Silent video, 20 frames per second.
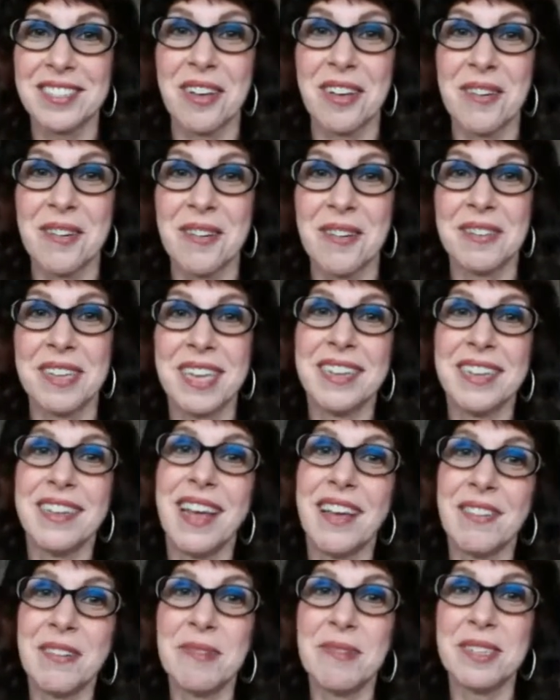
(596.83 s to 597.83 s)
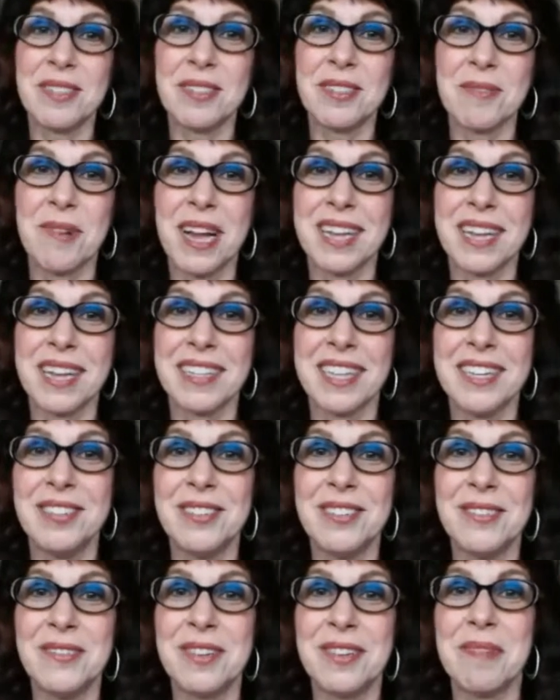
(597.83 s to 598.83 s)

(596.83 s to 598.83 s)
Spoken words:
so every once in a while I do